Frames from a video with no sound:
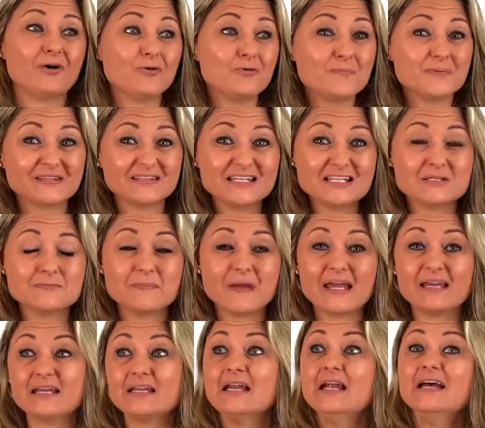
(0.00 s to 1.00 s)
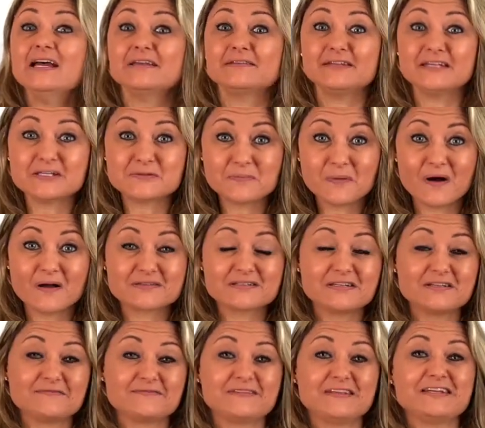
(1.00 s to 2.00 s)
oh, but this Band-Aid, this
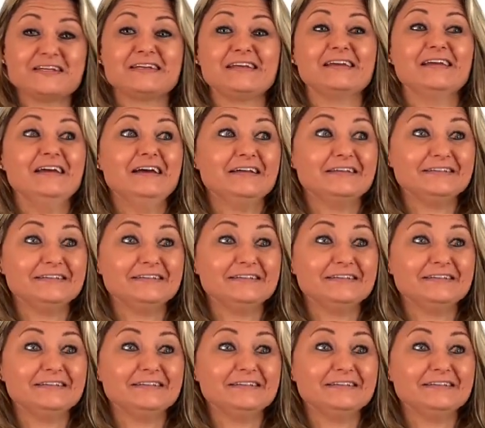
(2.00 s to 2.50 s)
positive thinking,